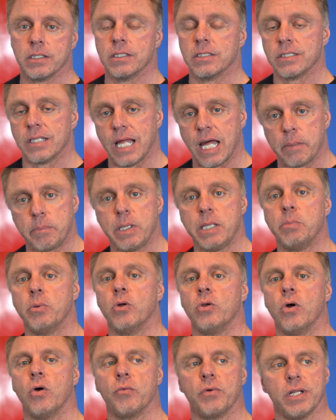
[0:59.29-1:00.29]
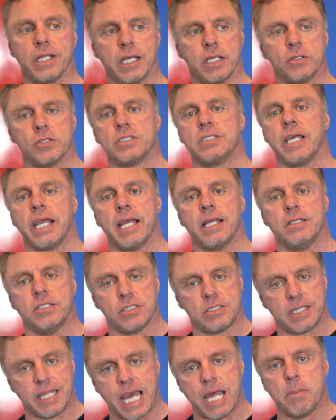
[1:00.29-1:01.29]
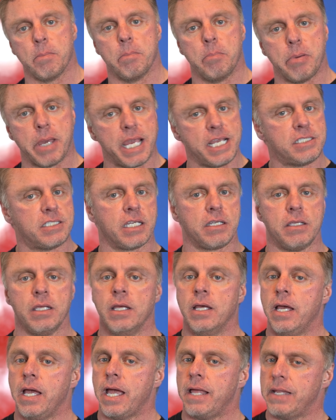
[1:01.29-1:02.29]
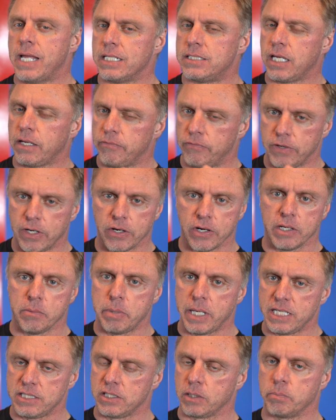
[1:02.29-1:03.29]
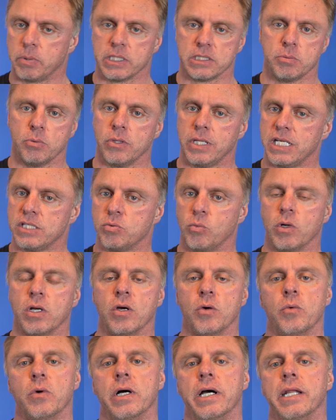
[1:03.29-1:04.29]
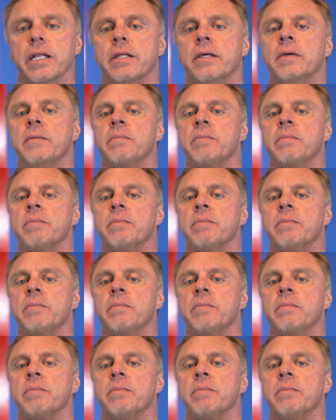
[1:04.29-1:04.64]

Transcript: There's a lot of people don't really understand just that basic, and that's a very basic principle. That's 101.